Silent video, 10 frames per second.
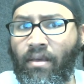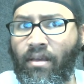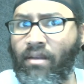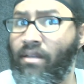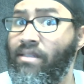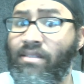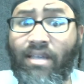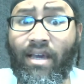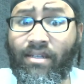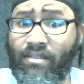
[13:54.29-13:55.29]
in
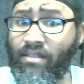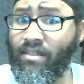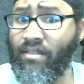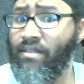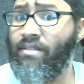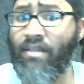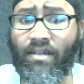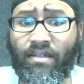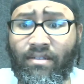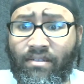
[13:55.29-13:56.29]
Ecclesiastes, it
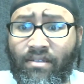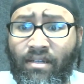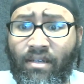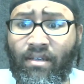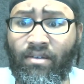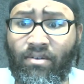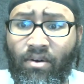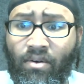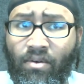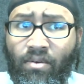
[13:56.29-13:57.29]
says,
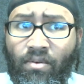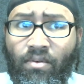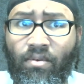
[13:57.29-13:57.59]
while